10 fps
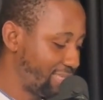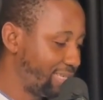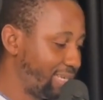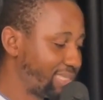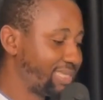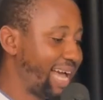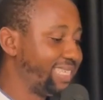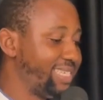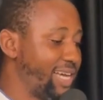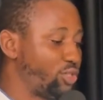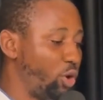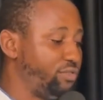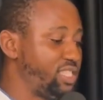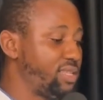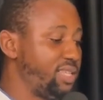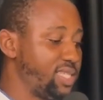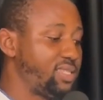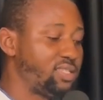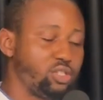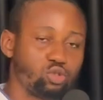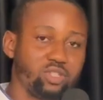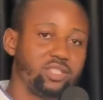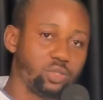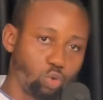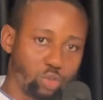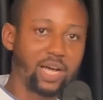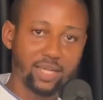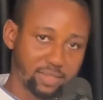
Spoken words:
89 years of this lease to the new owner.